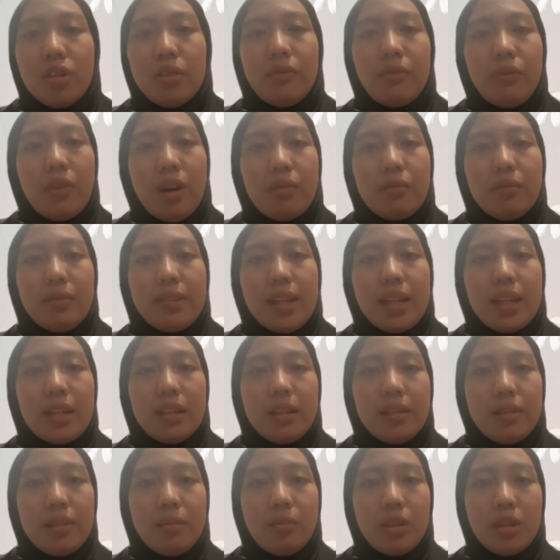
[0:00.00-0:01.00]
found
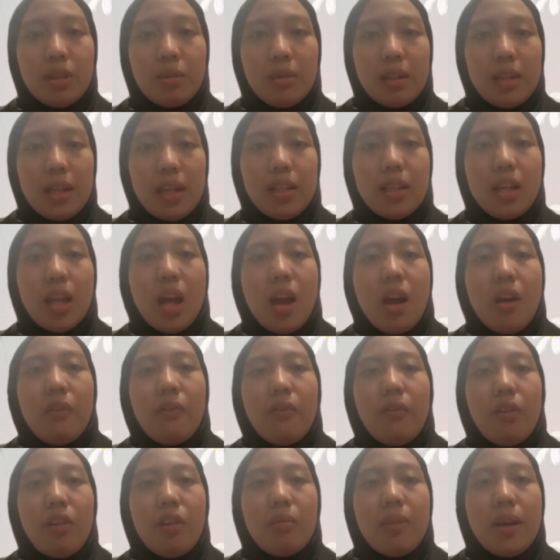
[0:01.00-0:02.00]
secondary metabolite
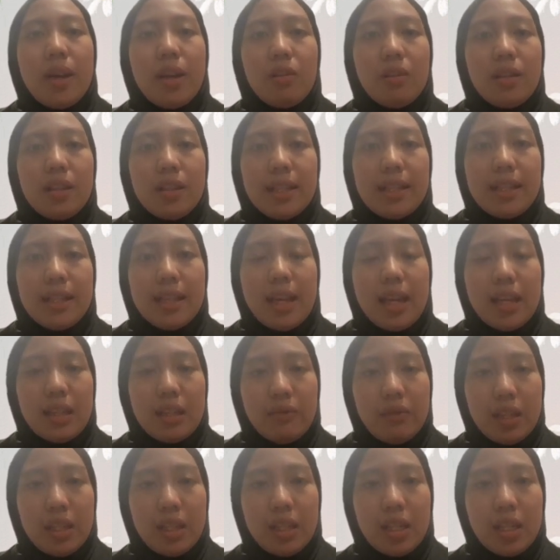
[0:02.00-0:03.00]
for biological
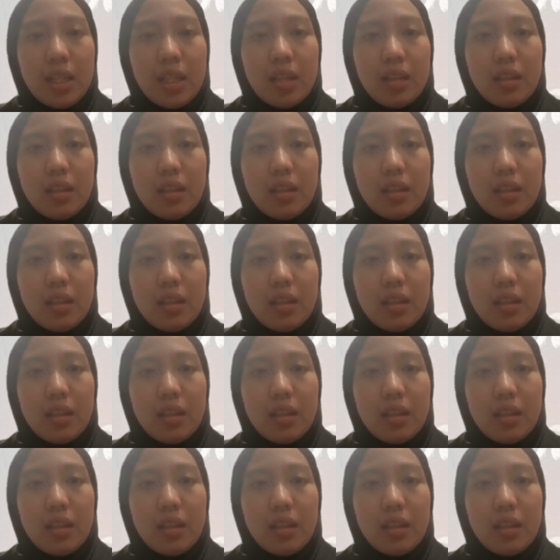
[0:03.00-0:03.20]
activity.